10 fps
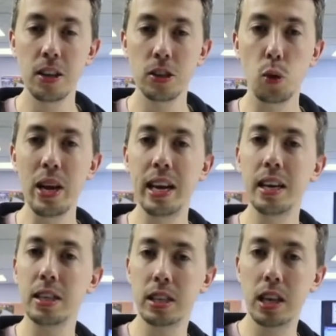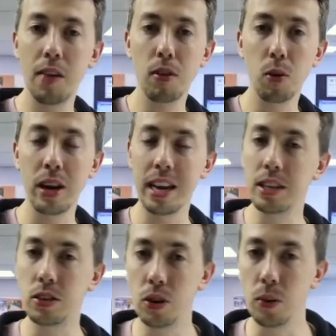so we can discover what
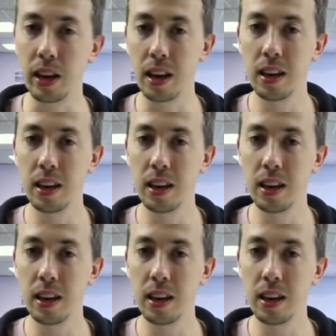he's doing.